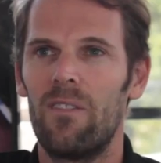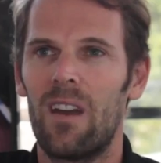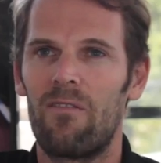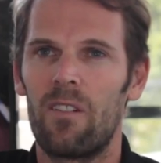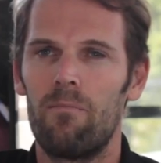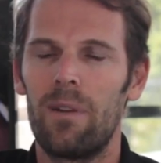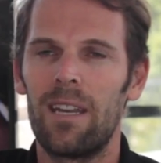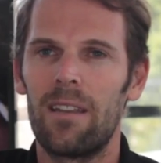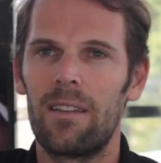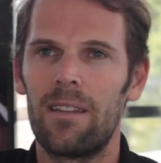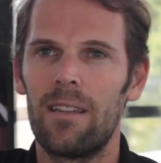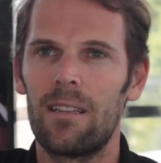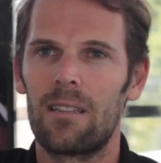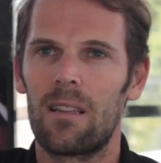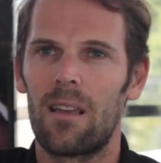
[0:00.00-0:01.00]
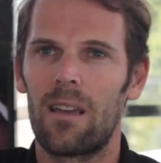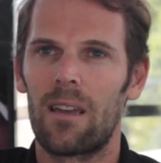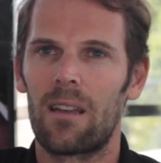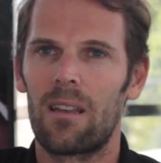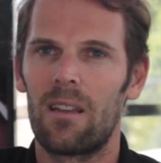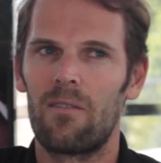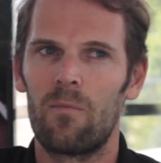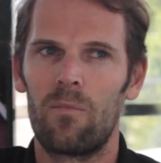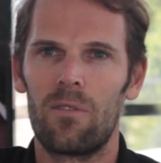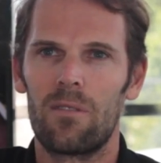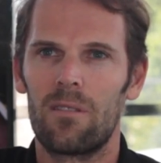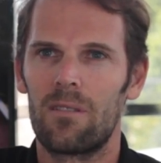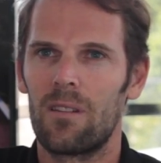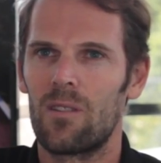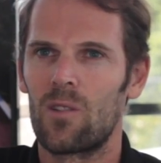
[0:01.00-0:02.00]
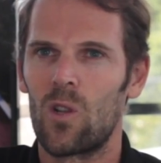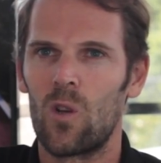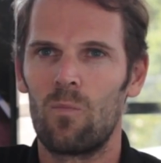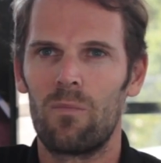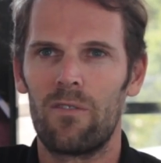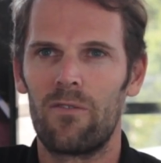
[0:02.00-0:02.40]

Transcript: We have amenities like never built in Tulum